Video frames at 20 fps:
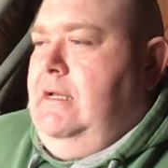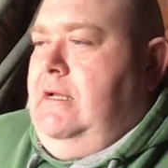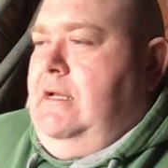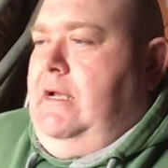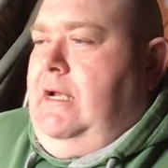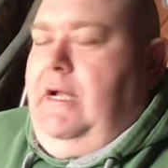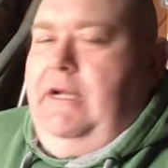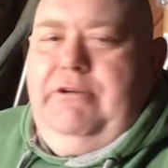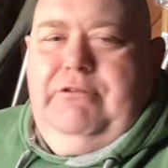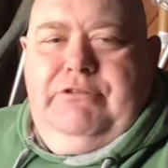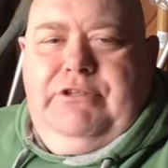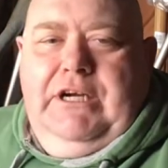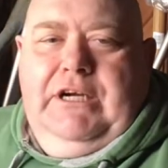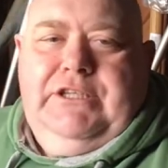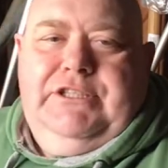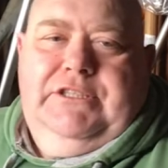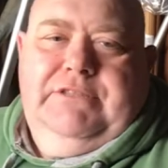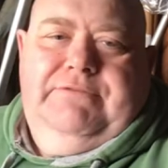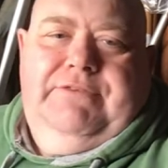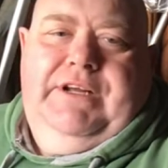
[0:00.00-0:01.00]

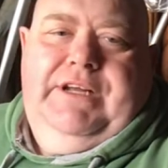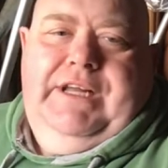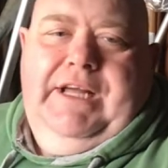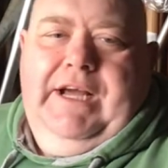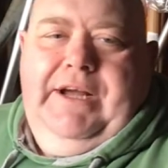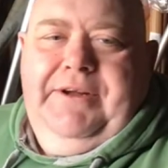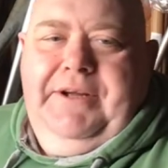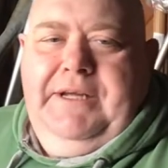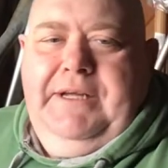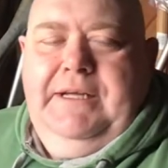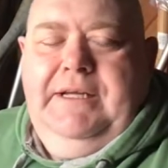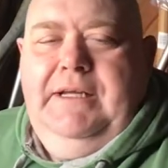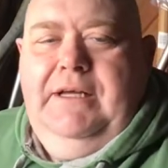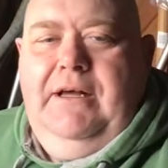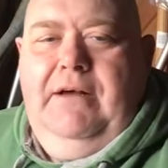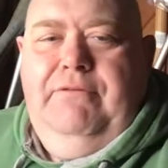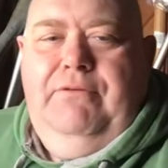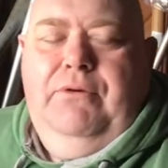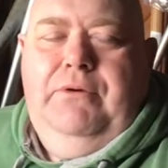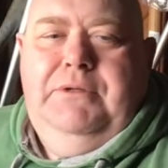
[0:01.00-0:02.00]
introduction video.
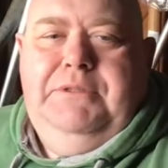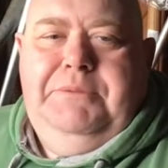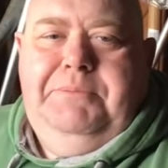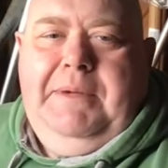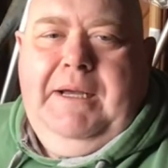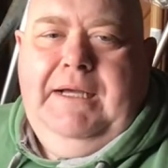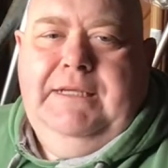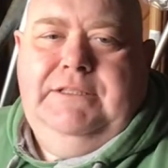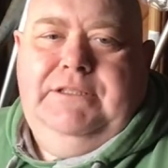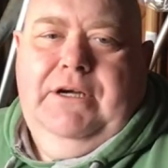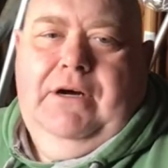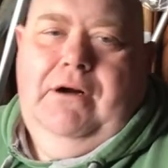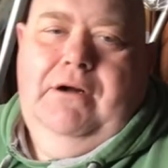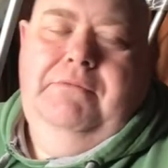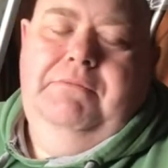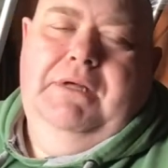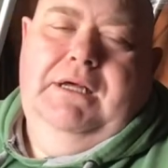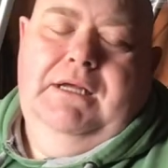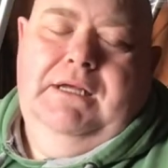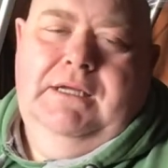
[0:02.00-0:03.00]
Thought it's about time
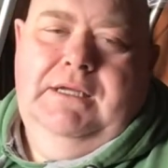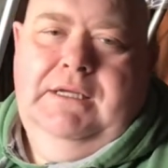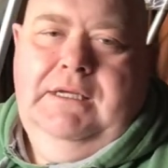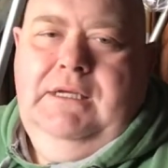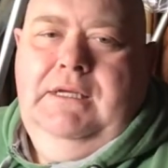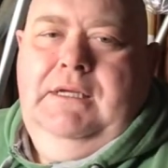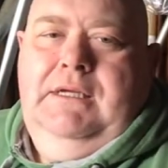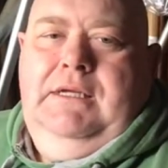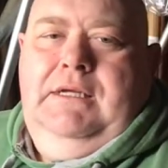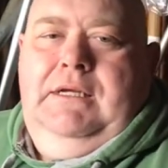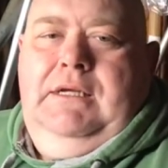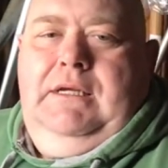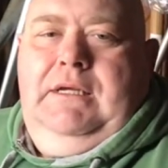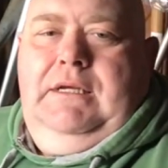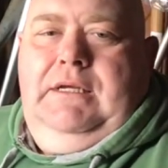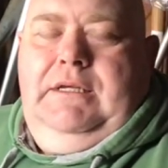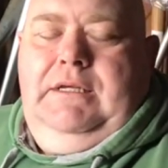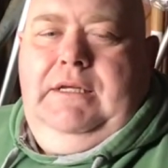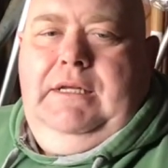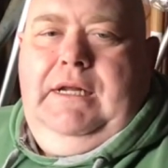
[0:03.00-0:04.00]
that,
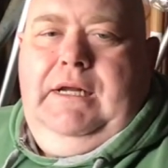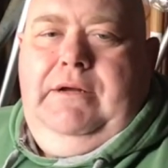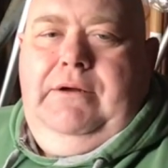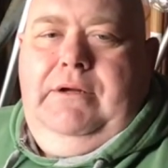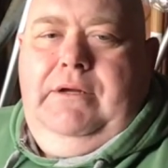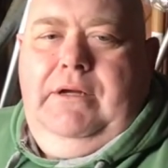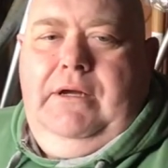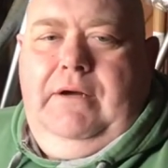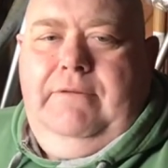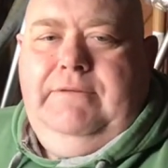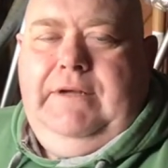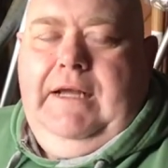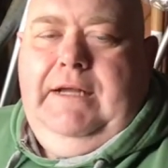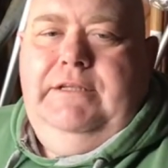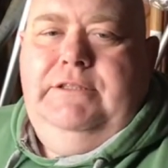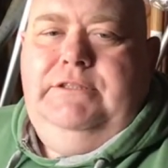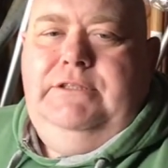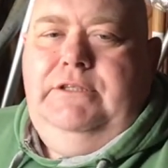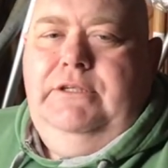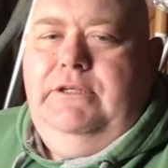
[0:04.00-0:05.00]
I'm getting
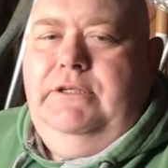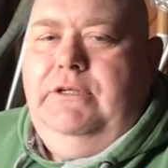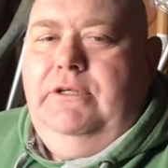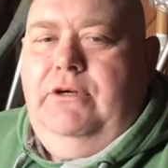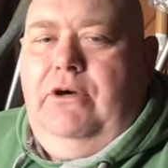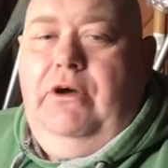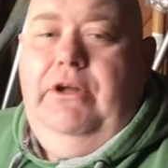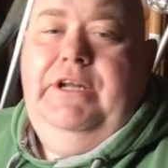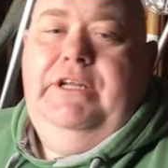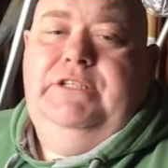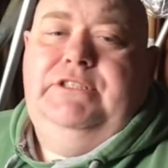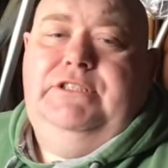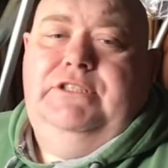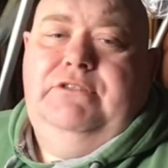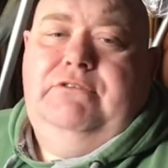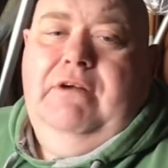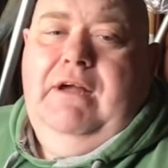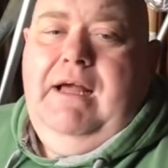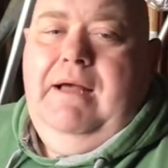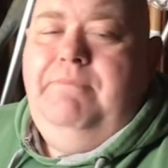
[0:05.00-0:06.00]
on
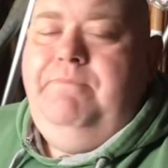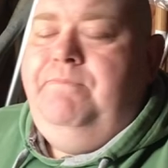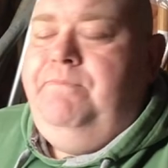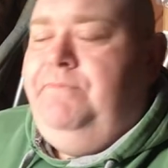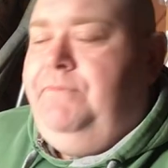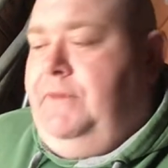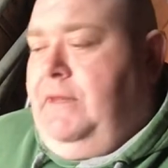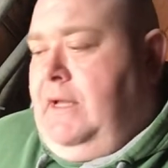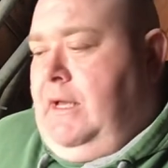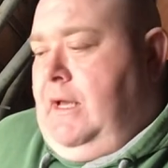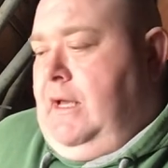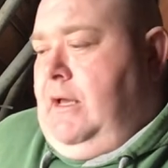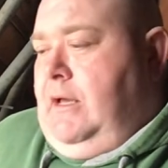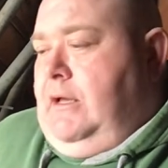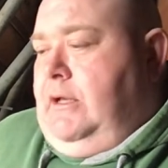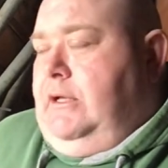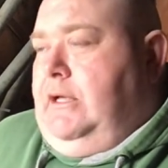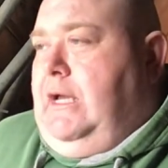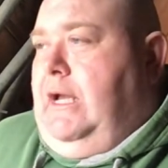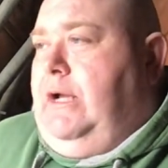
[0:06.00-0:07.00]
Instagram,
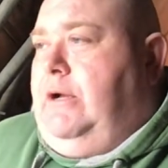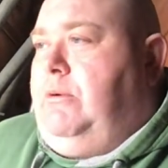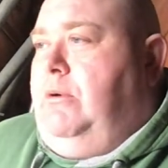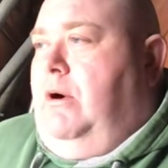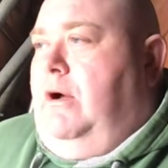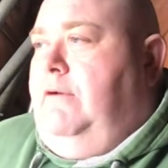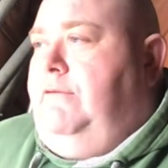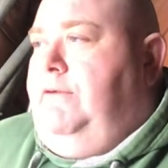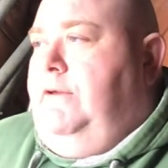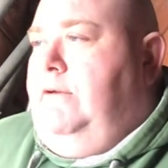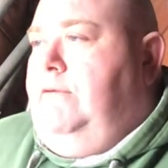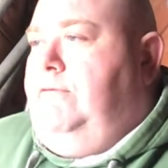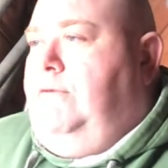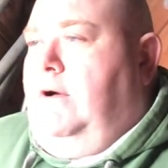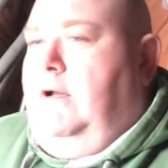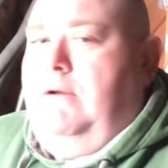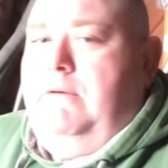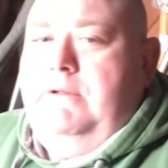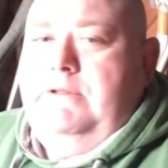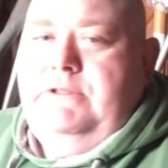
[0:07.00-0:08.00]
getting quite a few
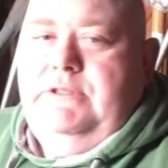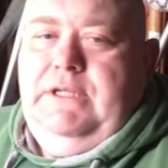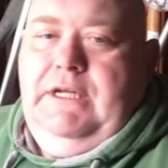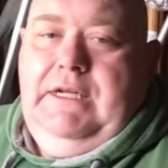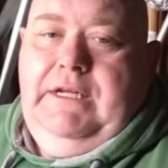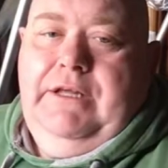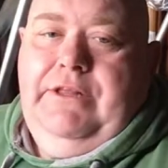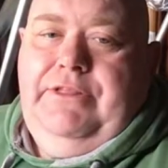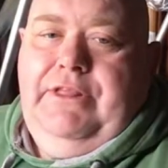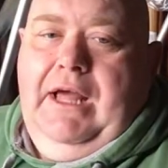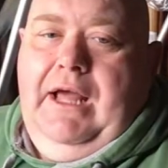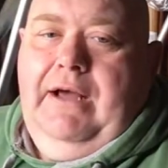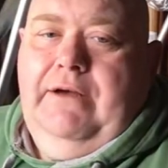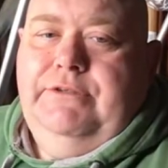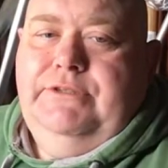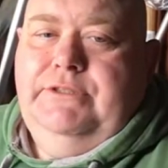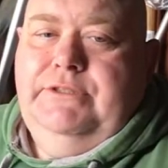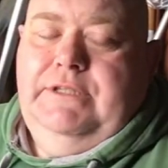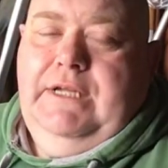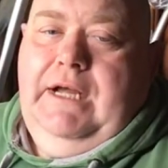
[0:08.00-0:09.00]
followers, nearly
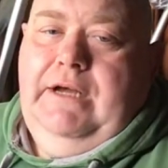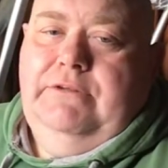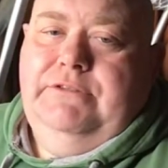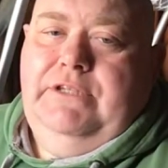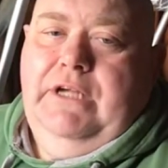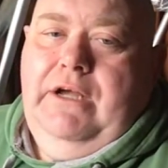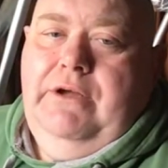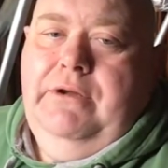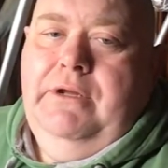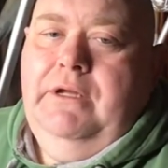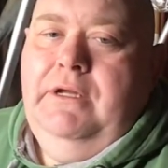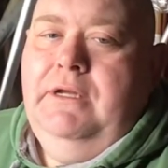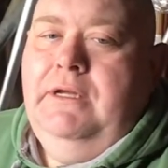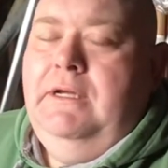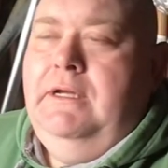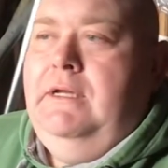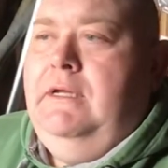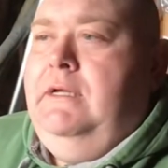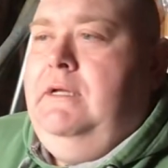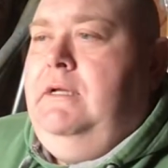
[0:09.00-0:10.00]
1,000 now. So,
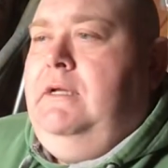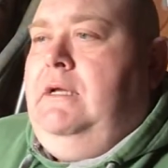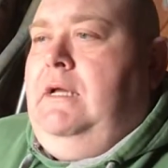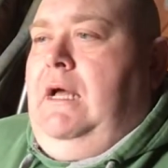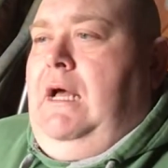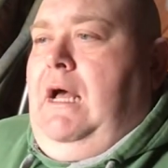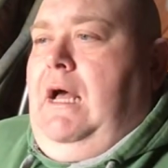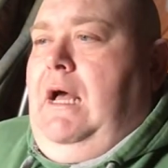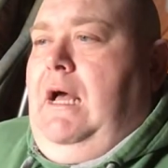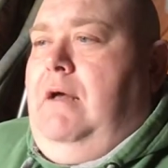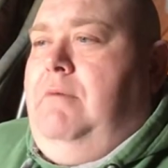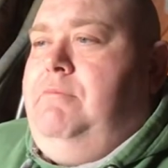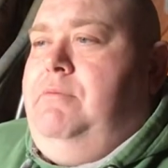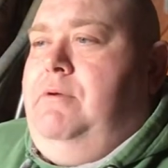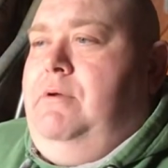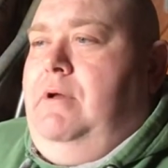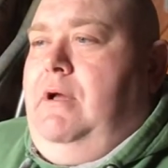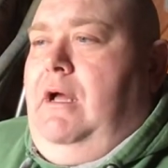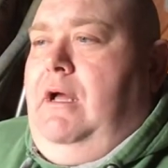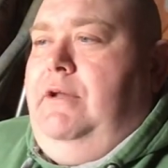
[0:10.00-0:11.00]
and
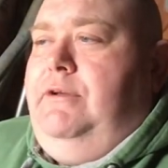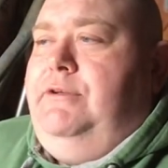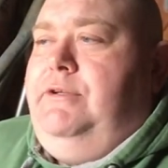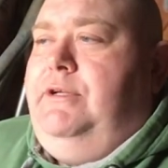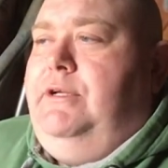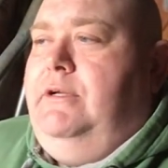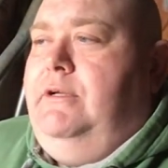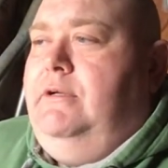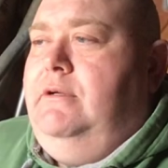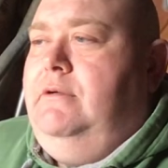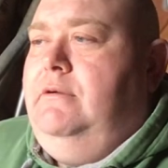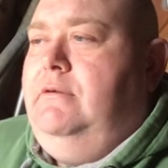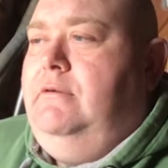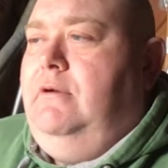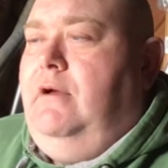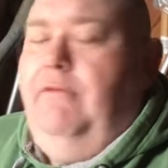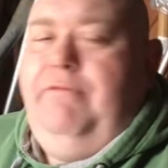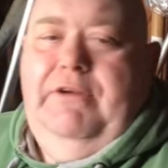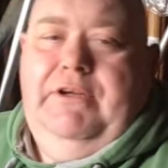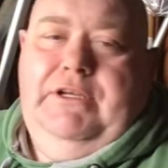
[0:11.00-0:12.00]

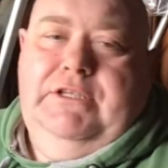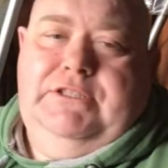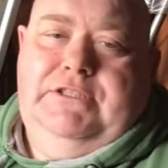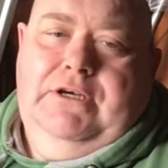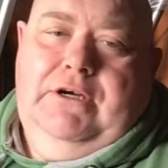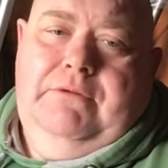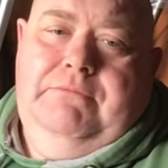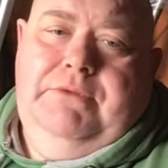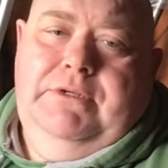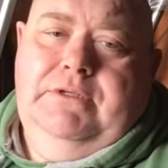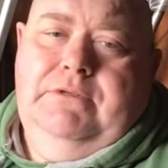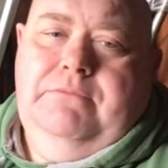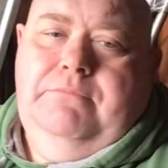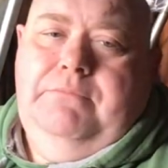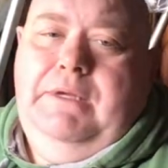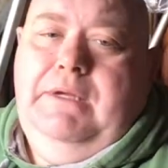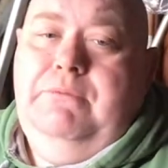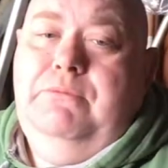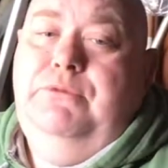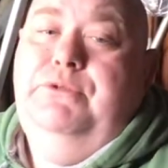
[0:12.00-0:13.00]
I think it's time that
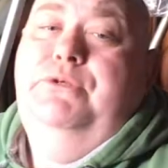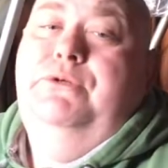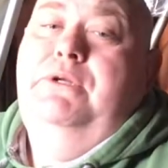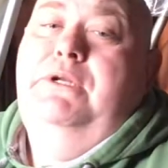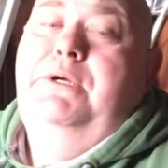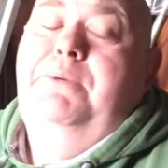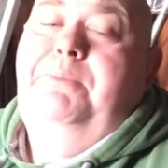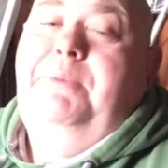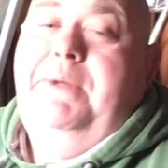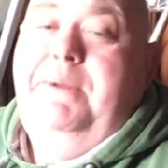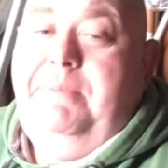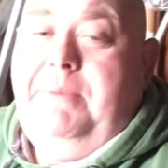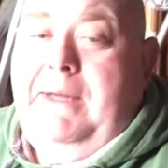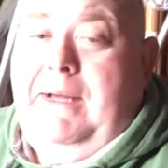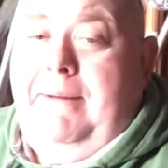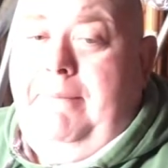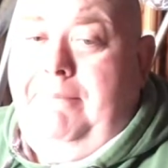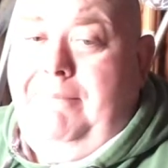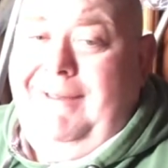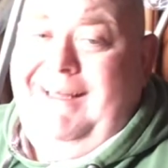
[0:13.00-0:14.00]
people knew a little bit
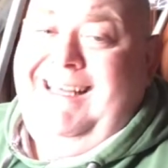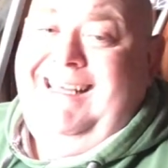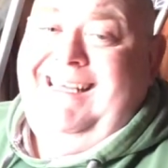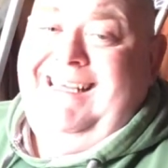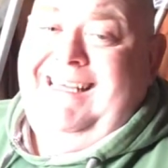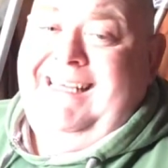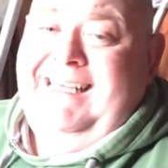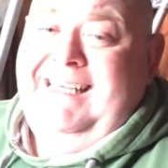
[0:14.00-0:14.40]
about me,